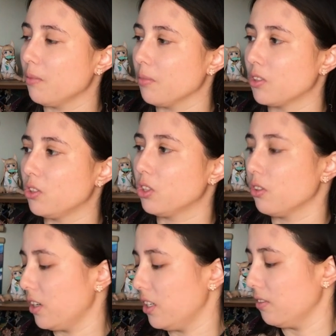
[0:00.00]
I'm not too sure
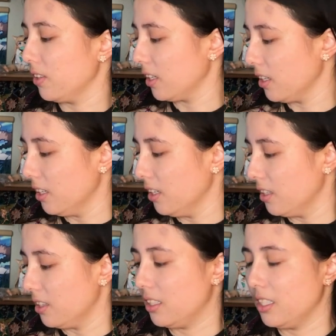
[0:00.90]
if any of, like,
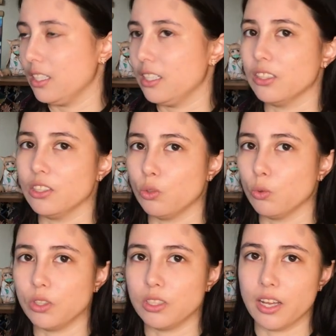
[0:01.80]
the
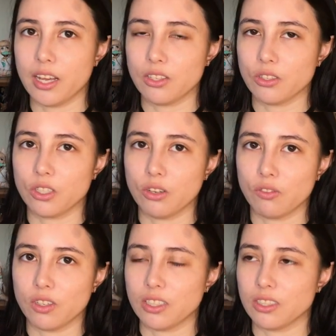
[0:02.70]
jewel designs are
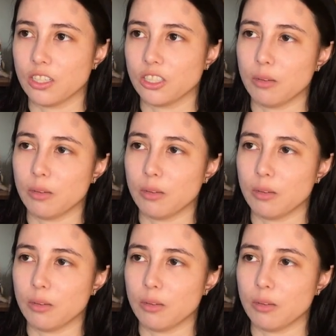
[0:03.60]
different and such.